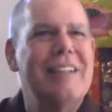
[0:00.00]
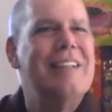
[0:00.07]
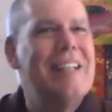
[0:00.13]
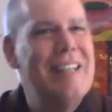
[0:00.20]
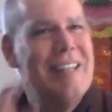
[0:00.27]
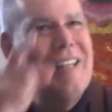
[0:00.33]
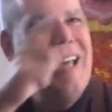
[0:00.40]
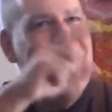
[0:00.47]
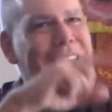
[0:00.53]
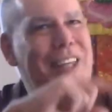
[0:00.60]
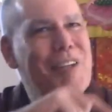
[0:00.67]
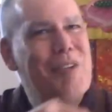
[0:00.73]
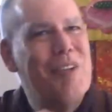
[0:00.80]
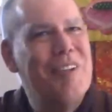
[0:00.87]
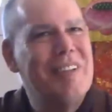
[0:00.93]
Thank
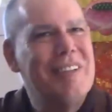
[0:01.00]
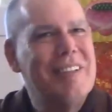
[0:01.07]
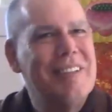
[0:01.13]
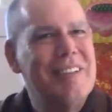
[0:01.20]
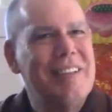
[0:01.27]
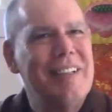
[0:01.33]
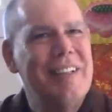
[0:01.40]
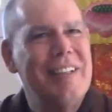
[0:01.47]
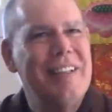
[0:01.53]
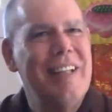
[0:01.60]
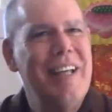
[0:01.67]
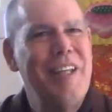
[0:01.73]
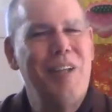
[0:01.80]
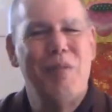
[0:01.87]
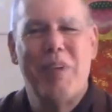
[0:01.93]
you.
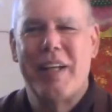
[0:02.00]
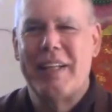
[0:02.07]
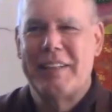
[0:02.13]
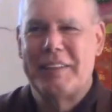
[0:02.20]
Thank you, Betty.